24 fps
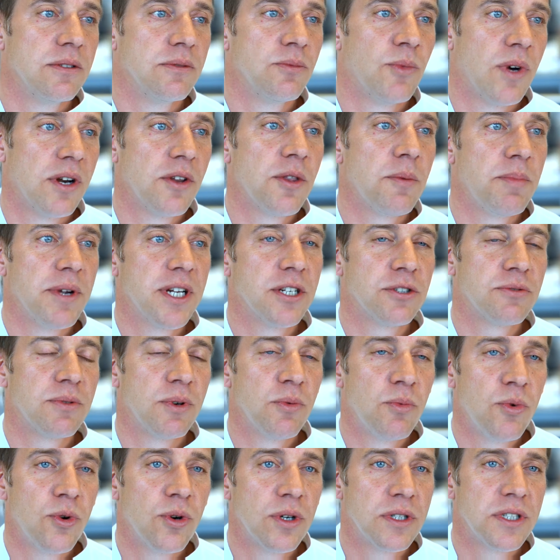One of the biggest
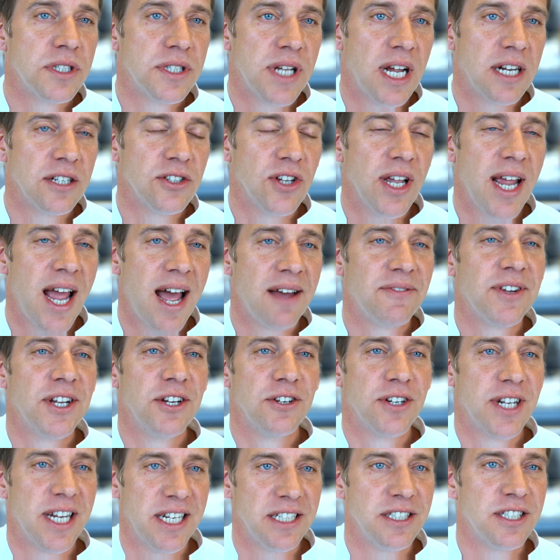rewards is actually having
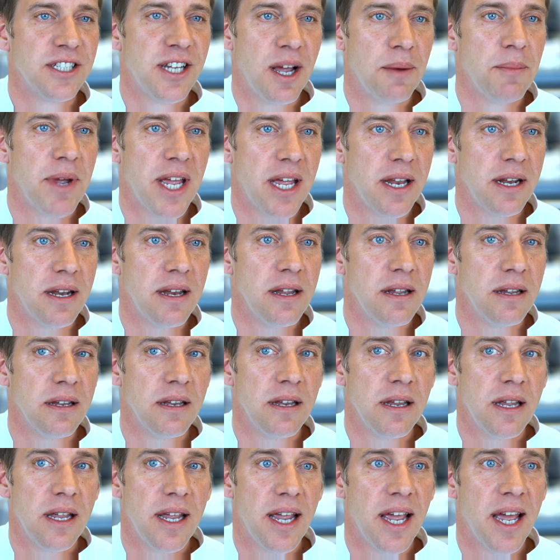your kids come in
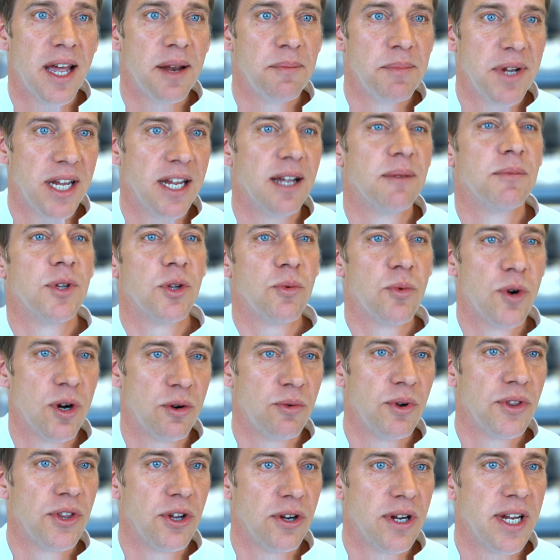and being able to
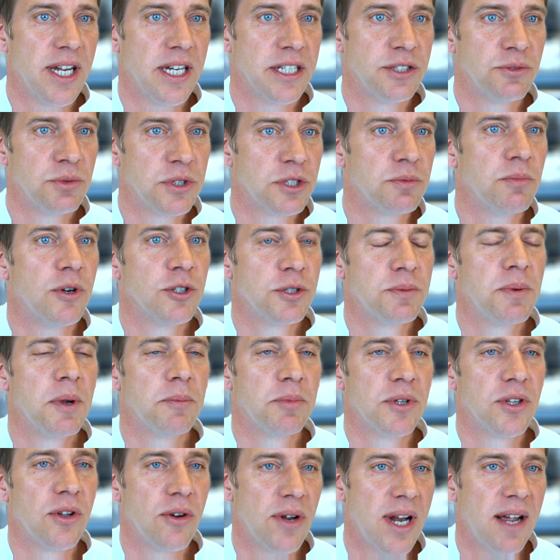work with your kids, which most
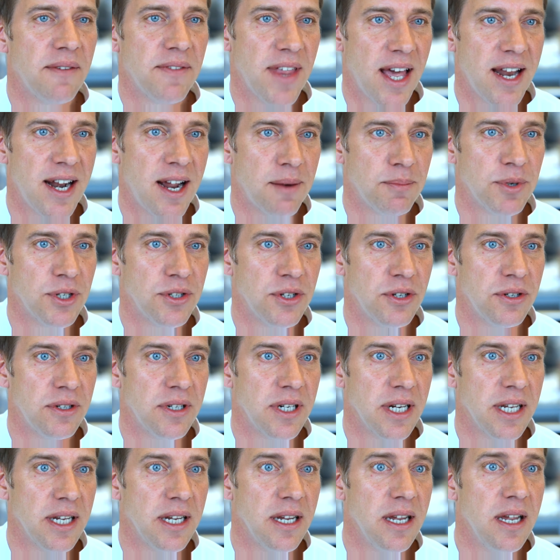people don't have that
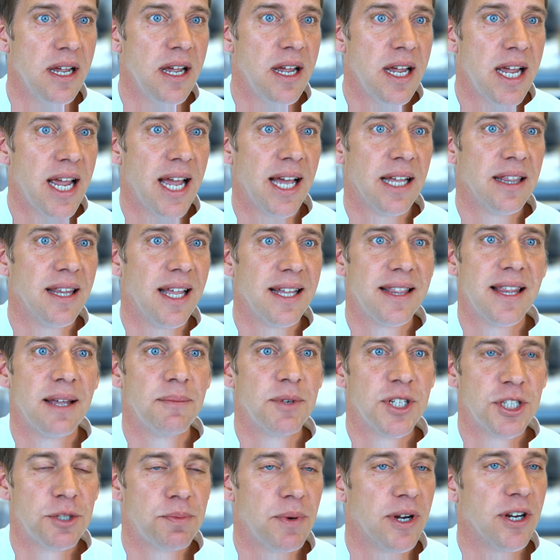opportunity, and let
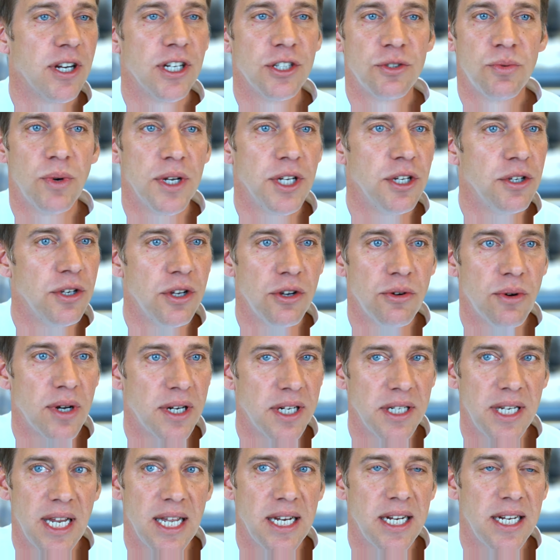them experience what you do
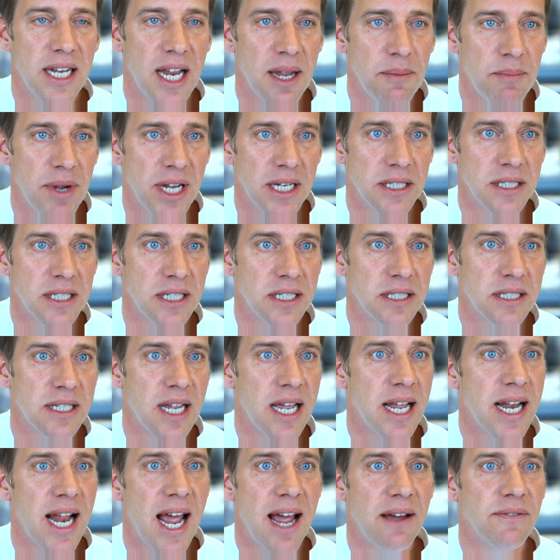on a day-to-day basis
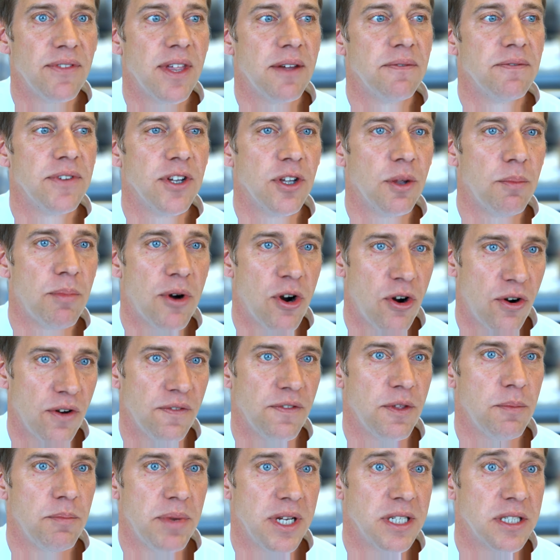and have them feel part
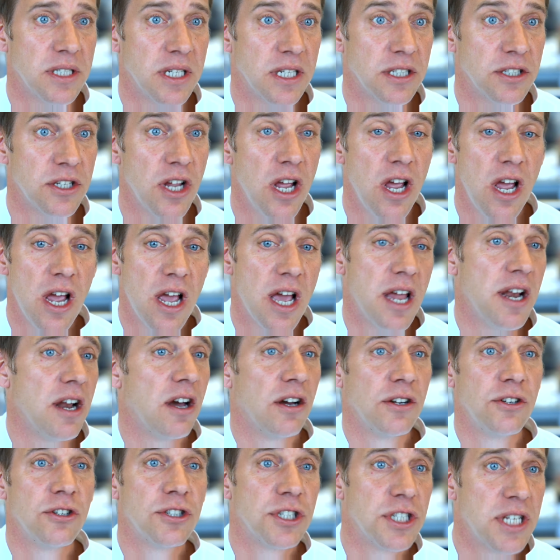of the business and
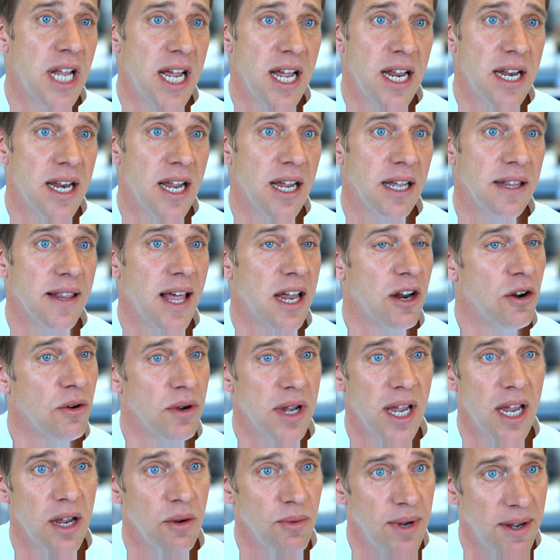understanding that,
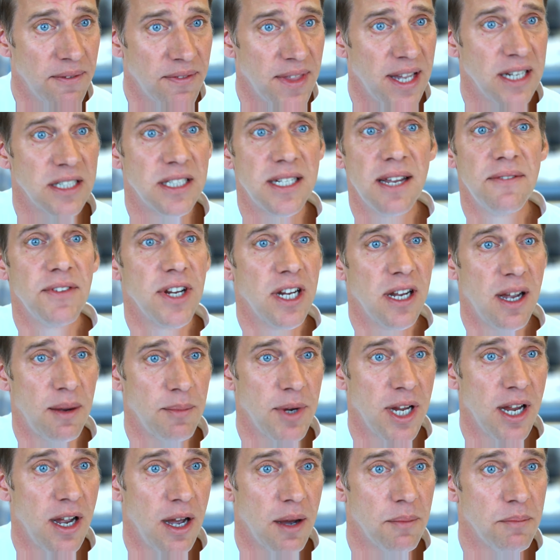okay, we have Thanksgiving
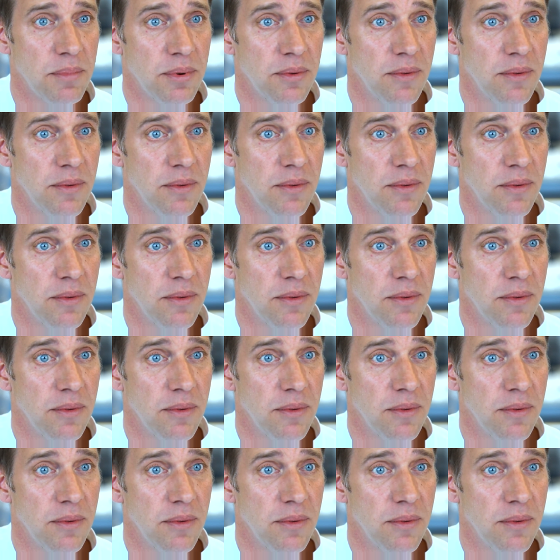coming up.